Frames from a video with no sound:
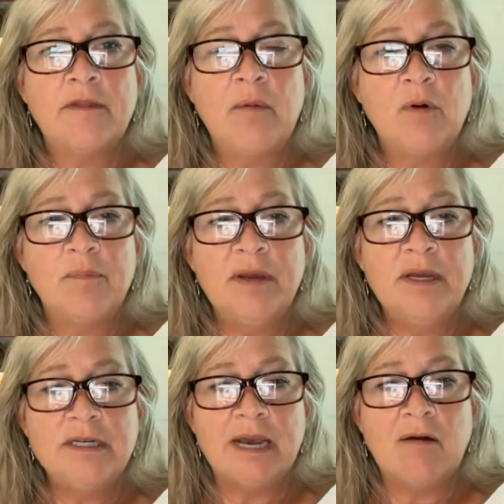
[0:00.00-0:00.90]
that were
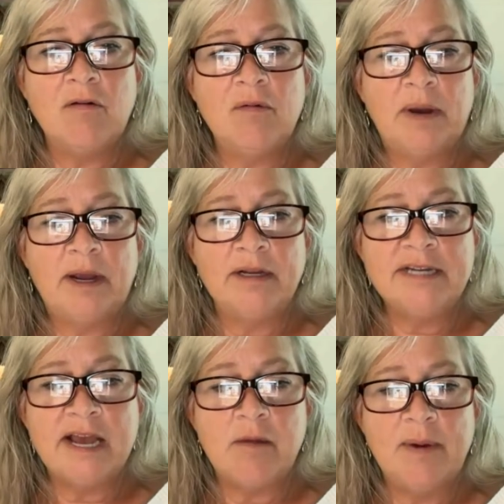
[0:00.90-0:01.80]
pinned down by a
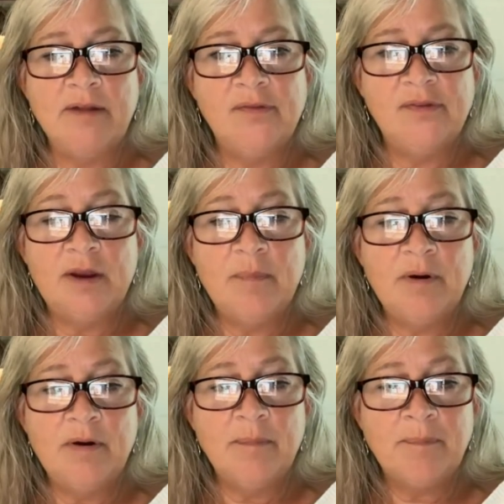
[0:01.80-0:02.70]
Taliban
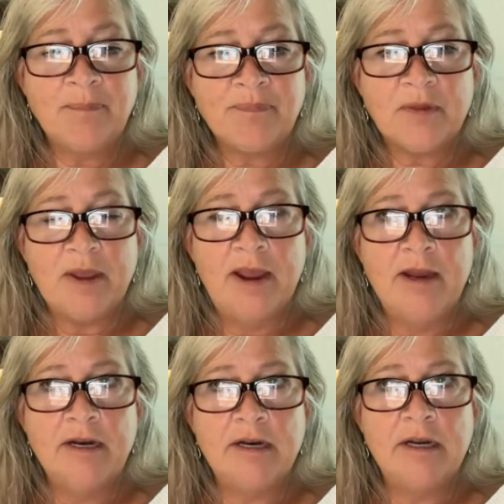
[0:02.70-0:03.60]
sniper,
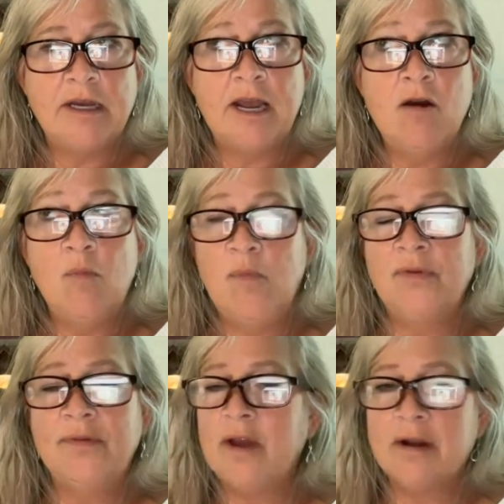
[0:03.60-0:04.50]
and help
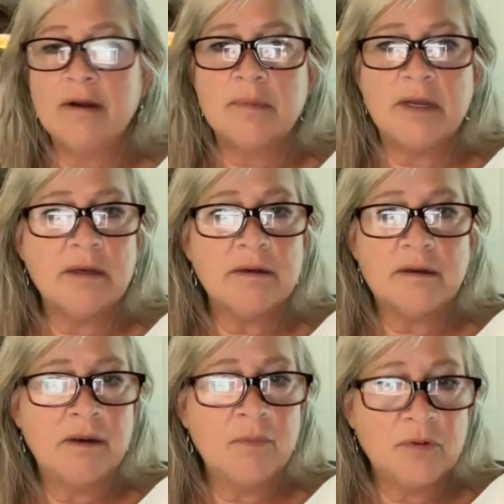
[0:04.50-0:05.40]
was not coming.
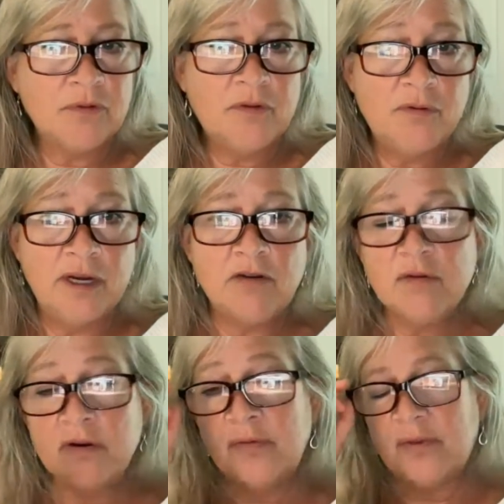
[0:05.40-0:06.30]
It was too
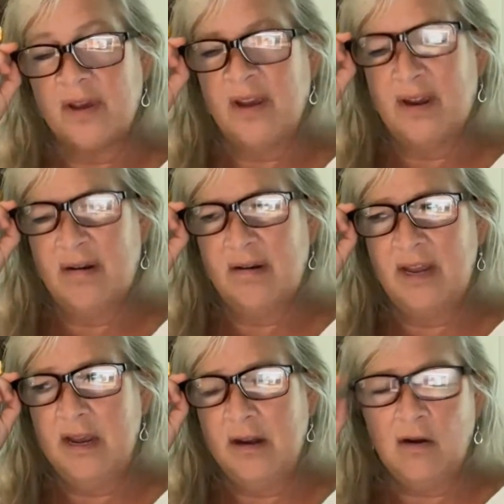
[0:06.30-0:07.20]
dangerous, and
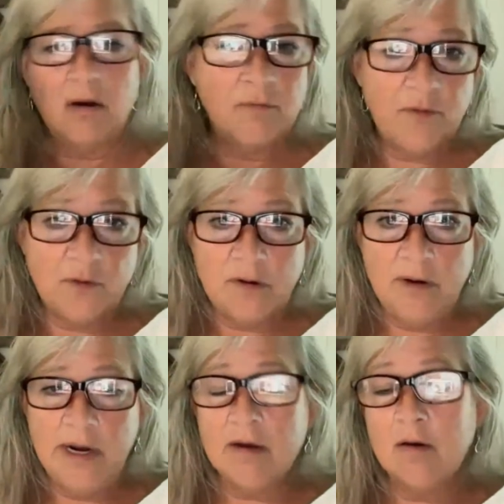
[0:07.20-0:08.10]
they had called for
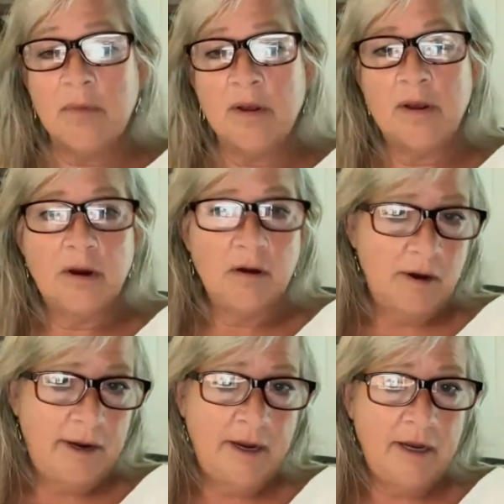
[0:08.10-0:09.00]
help,
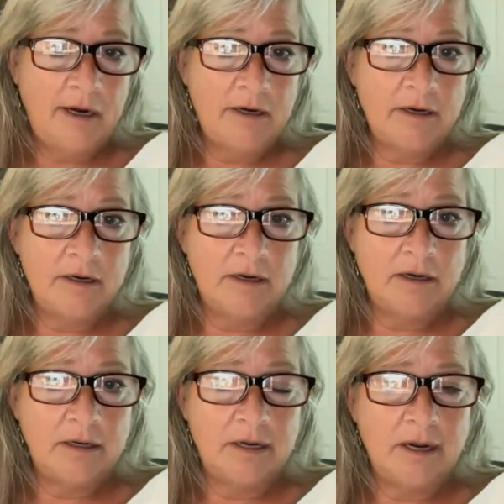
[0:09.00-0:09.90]
and
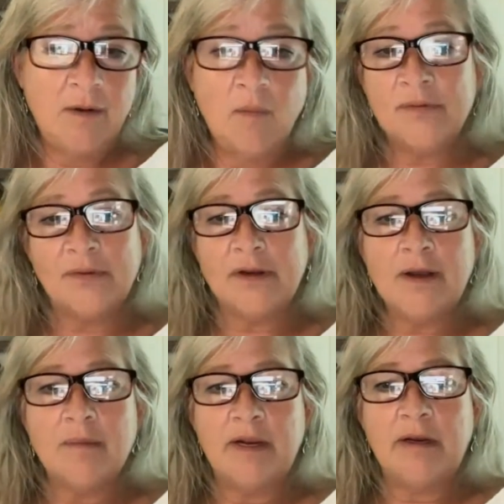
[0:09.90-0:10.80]
it wasn't
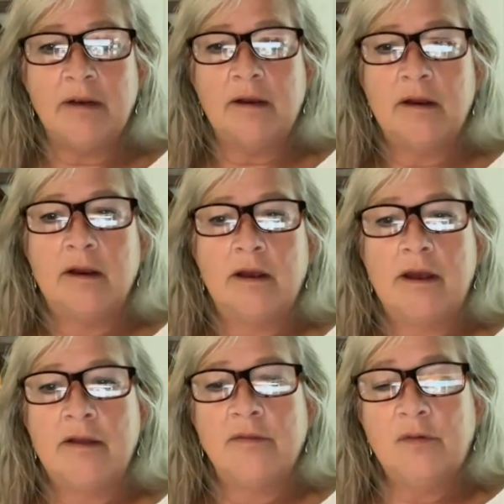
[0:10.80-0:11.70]
coming.
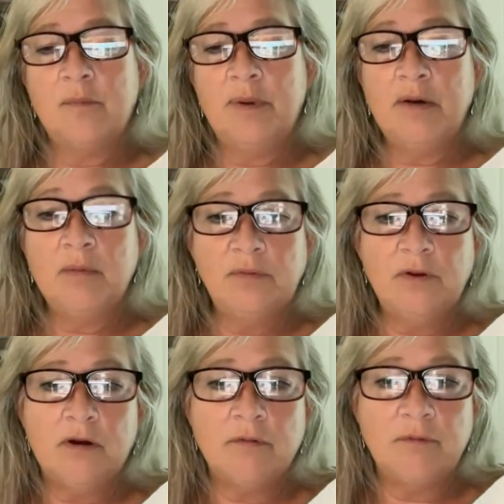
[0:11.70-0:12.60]
And so Ben was
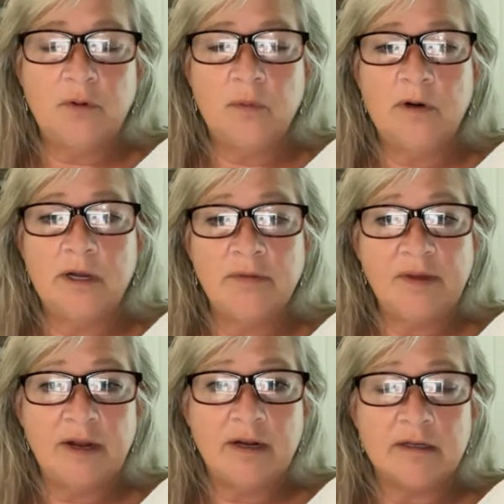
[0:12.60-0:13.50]
called forward as
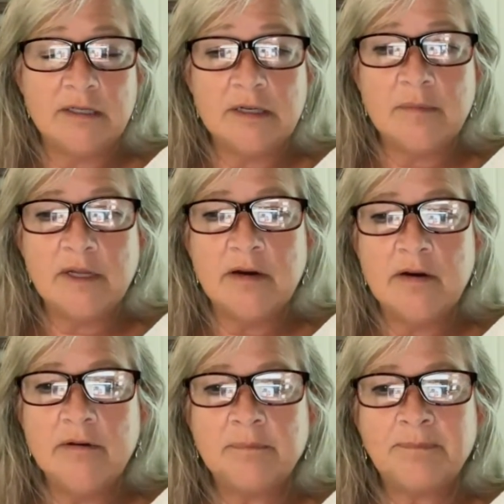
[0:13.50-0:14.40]
that gun team
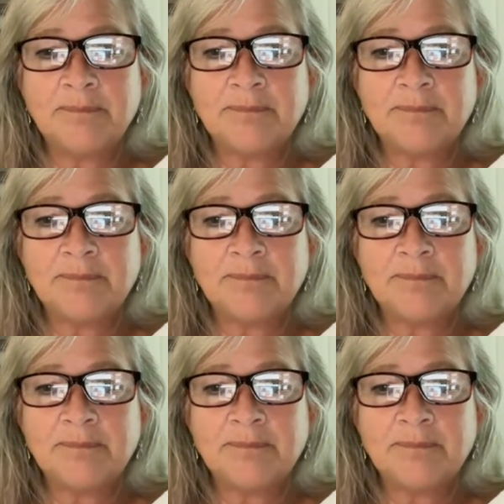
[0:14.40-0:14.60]
leader